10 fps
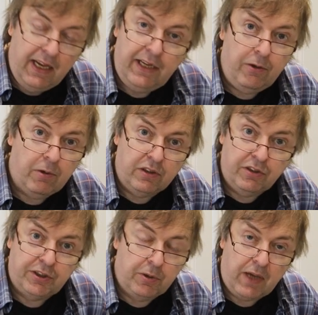you
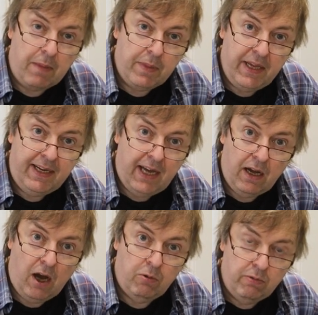can still get the
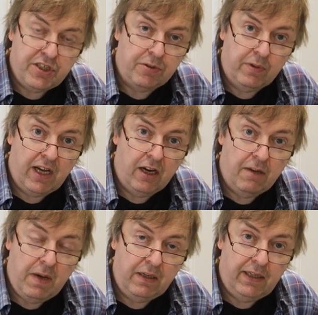original
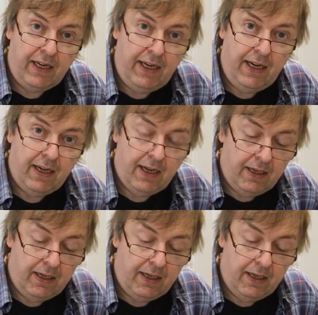Color Monkey,